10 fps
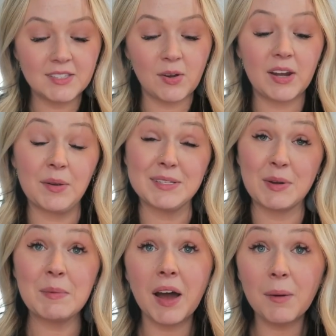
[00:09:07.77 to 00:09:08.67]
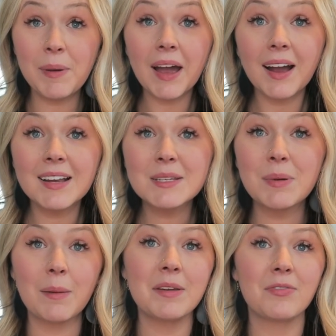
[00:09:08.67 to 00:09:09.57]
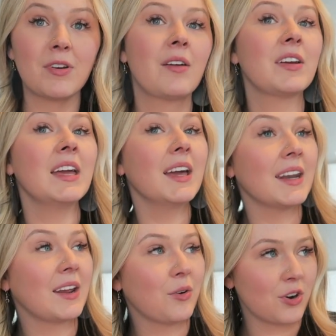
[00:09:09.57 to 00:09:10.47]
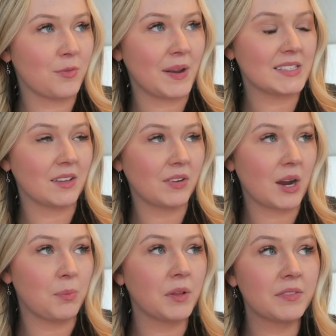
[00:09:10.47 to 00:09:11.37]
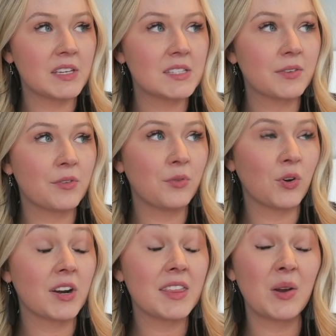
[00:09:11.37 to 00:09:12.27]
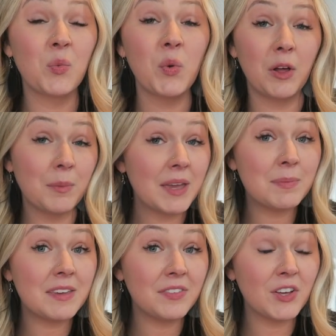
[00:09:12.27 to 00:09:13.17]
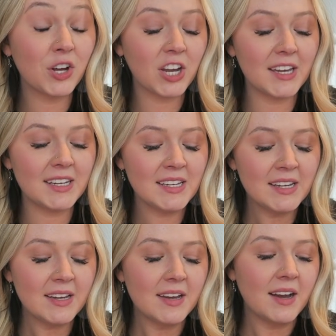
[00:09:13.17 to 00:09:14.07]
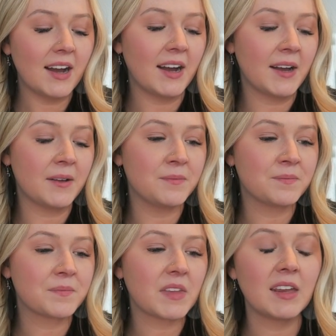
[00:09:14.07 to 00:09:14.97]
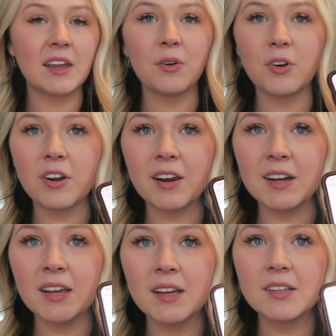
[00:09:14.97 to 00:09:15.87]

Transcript: So anyways, I'm back onto Pebby Forever, and I ordered myself a couple of things for Florida that will make me feel good. And I ordered